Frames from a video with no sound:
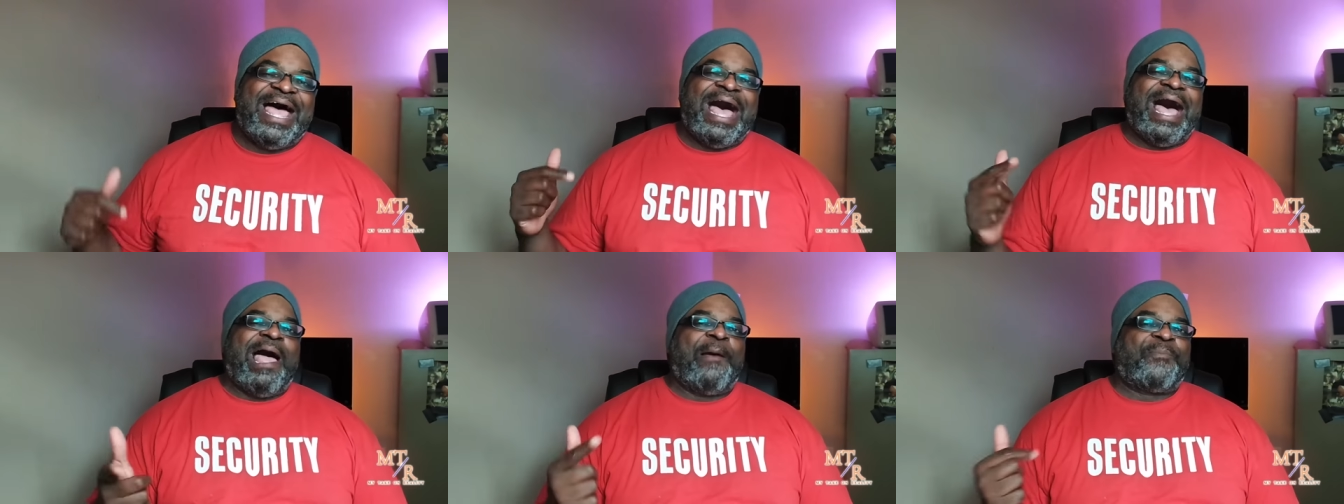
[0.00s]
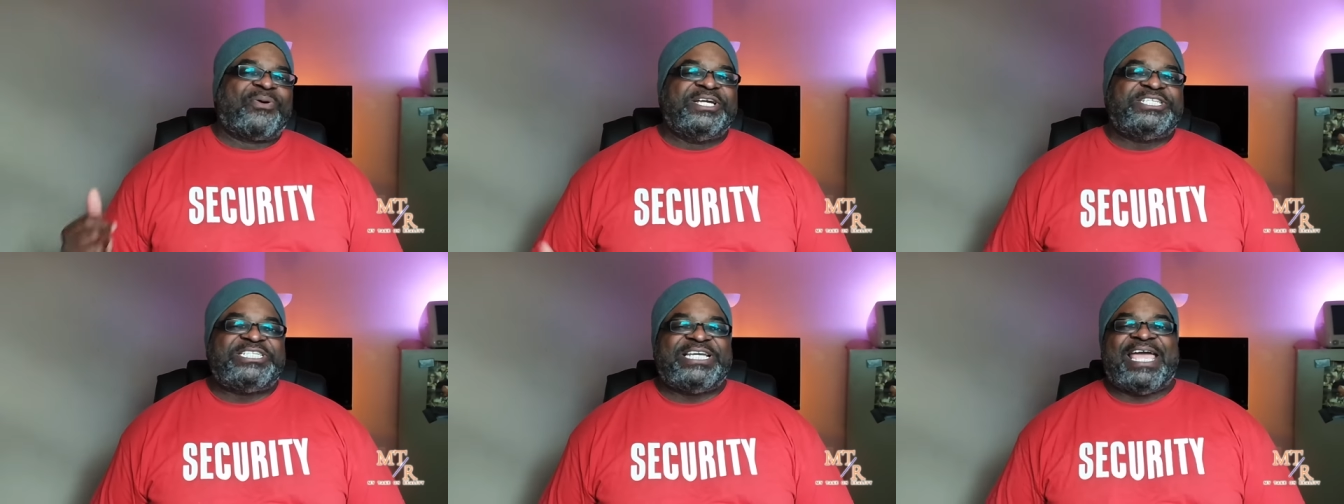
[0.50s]
I
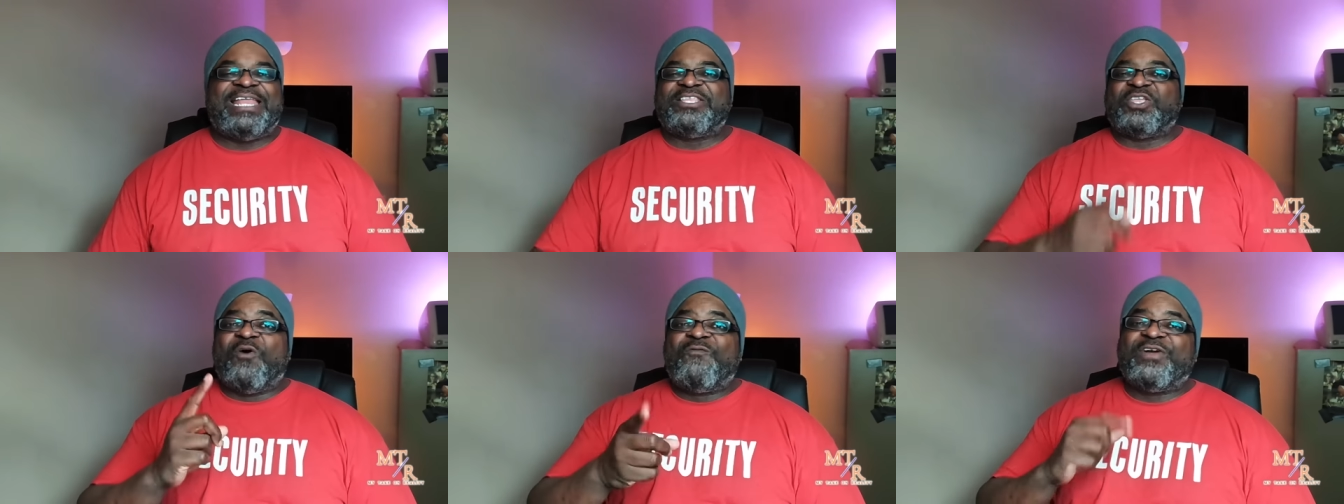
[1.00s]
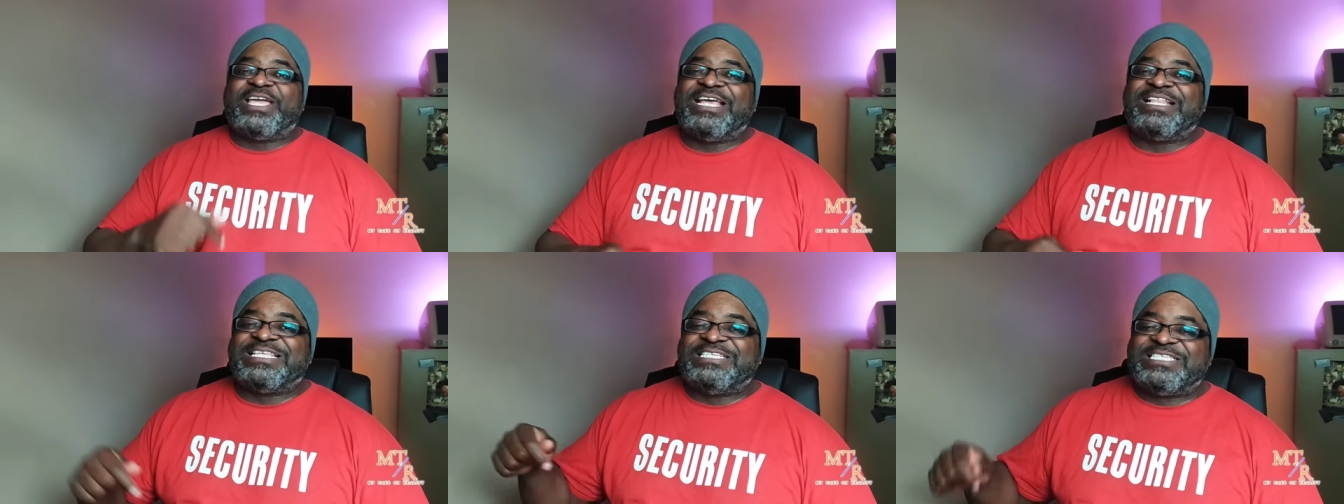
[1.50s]
appreciate it. Don't
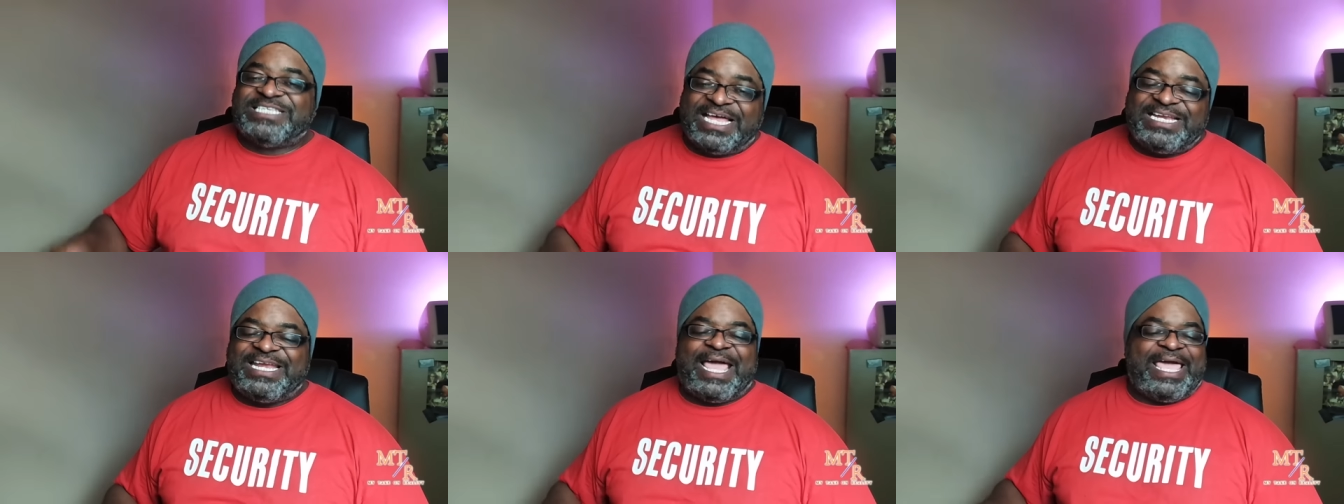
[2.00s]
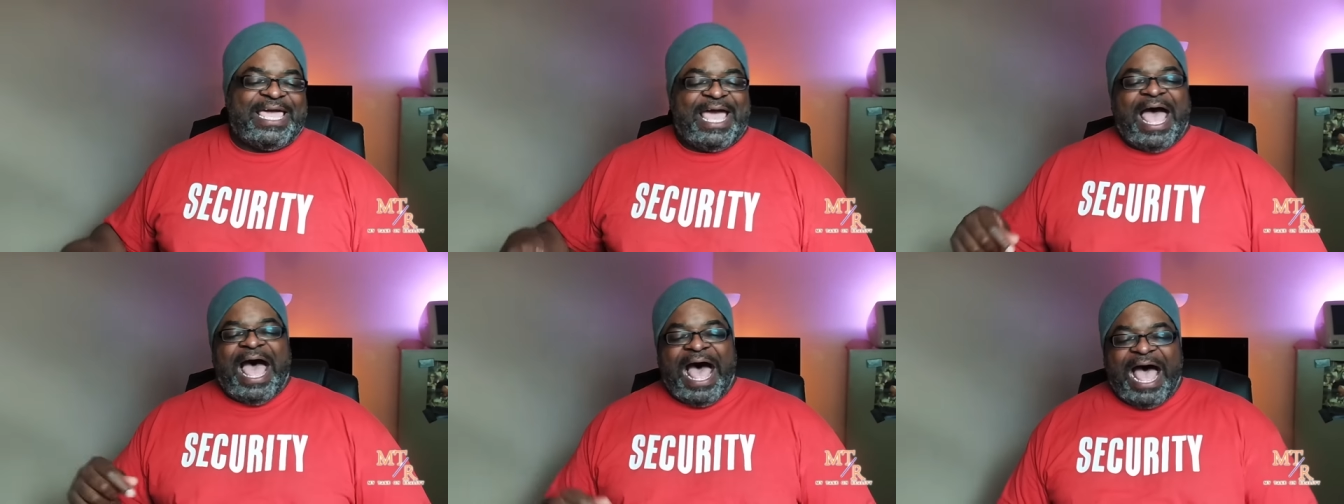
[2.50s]
forget this Sunday,
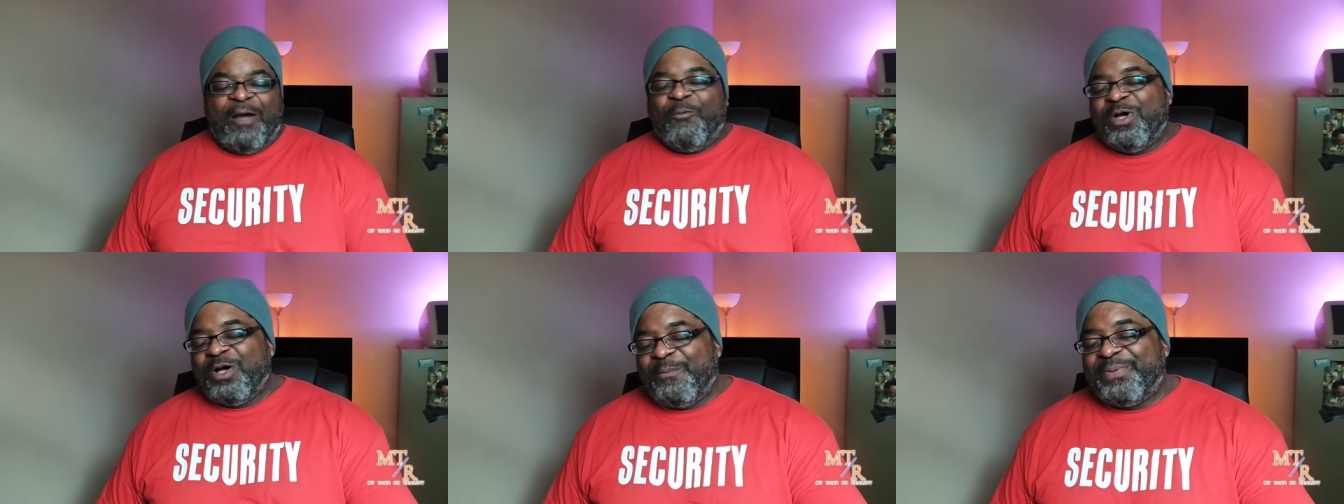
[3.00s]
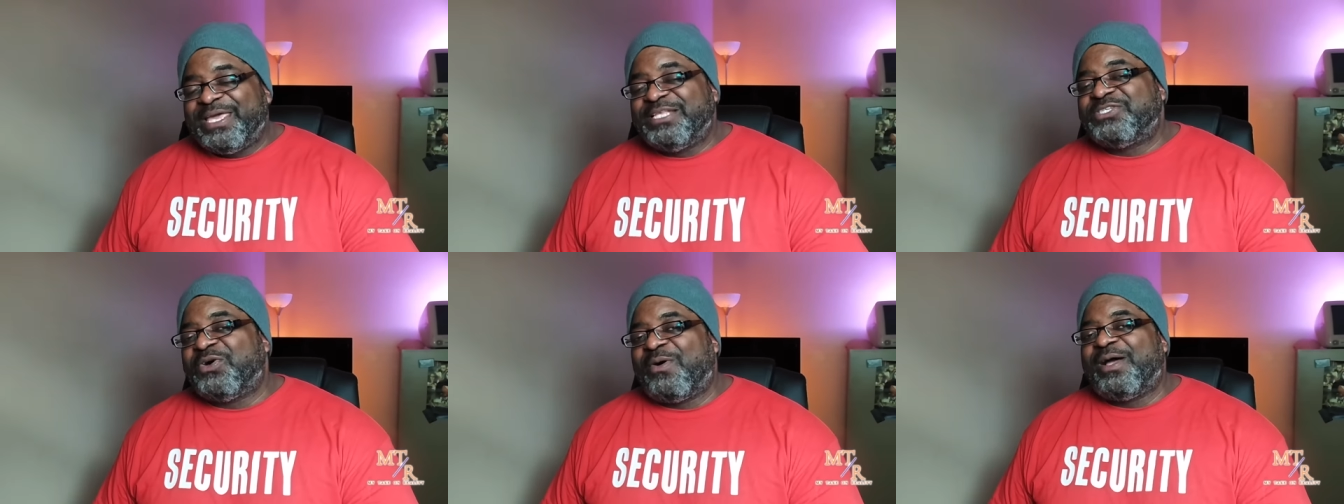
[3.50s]
I will be
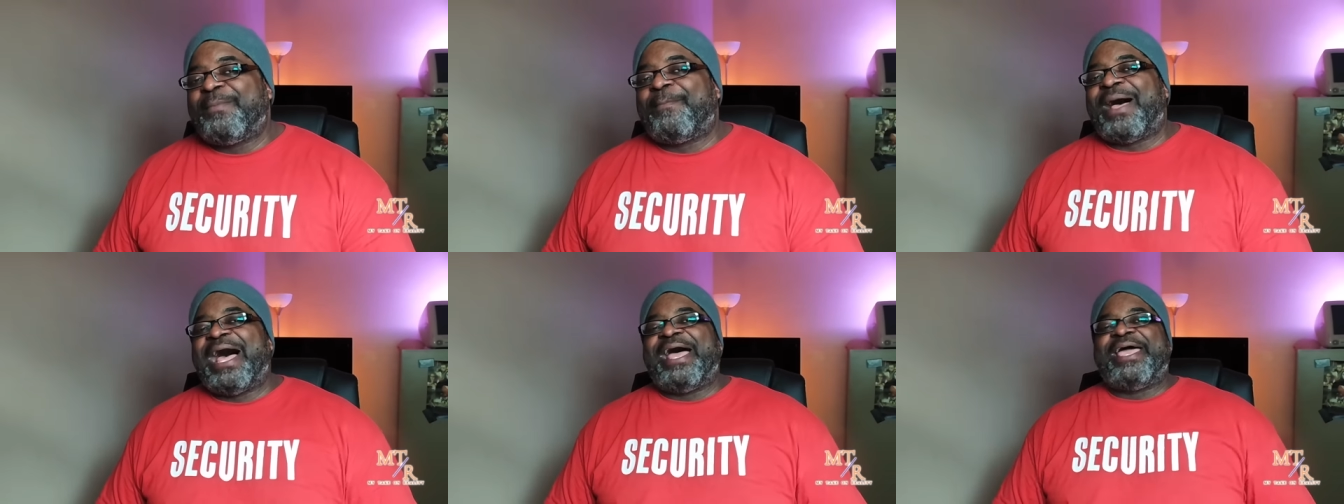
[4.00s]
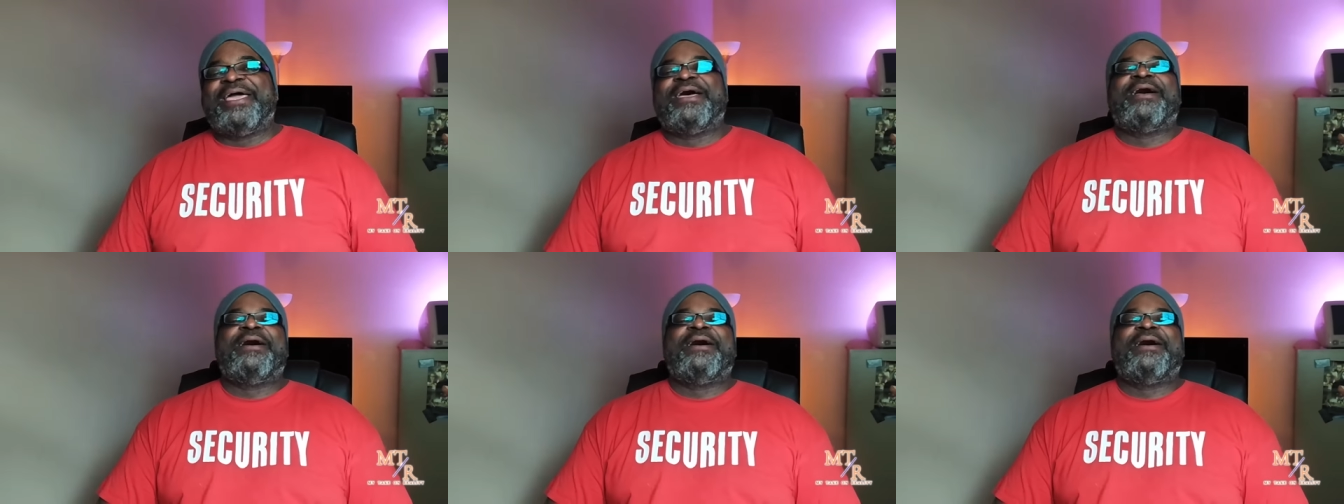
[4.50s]
doing my